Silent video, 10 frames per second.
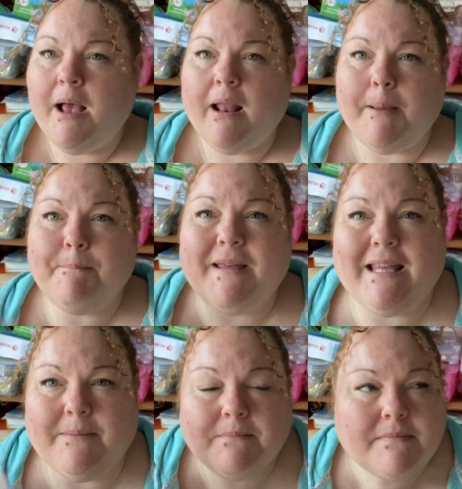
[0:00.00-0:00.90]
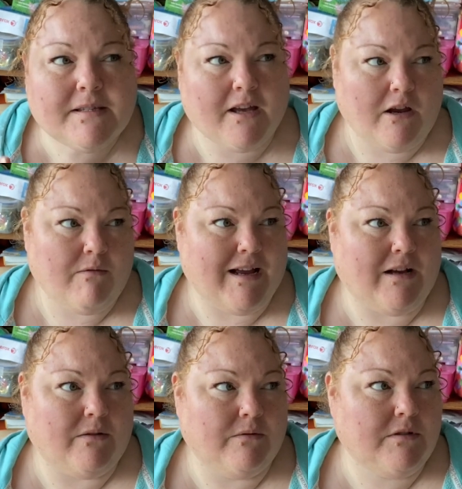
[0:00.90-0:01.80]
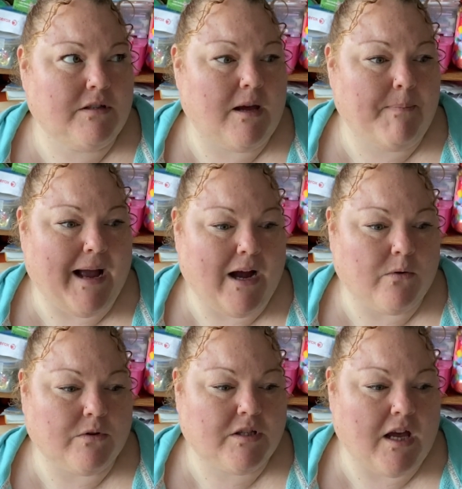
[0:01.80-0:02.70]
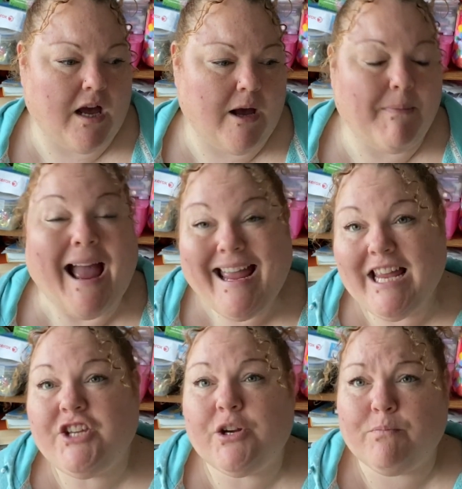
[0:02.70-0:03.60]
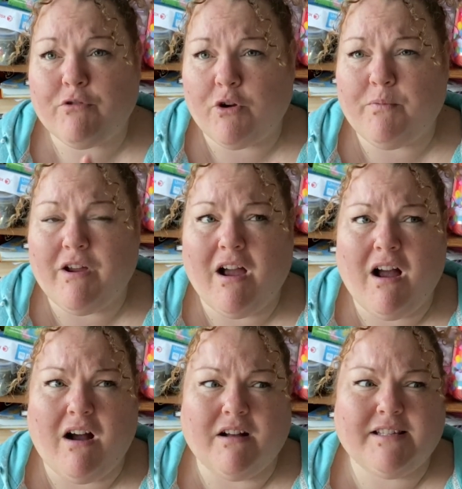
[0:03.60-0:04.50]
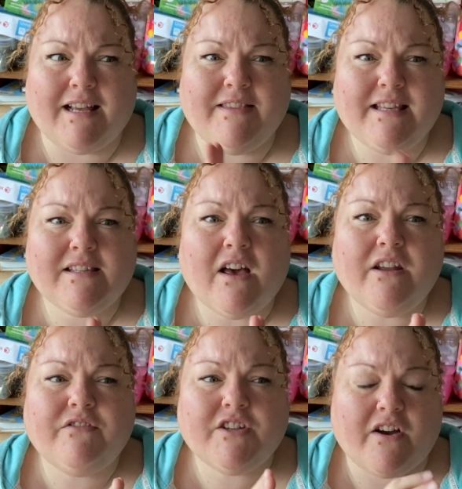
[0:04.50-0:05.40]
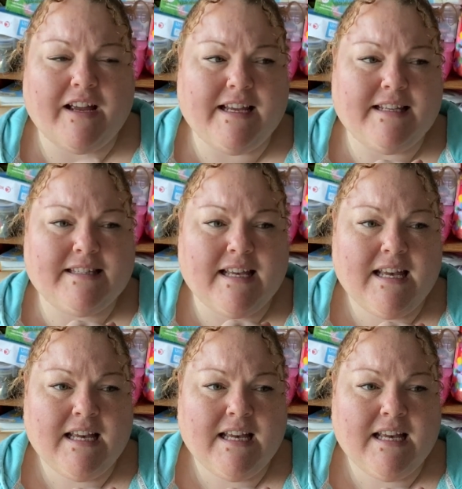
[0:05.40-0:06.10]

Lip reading: like memes going around about age appropriate art, and this kind of ties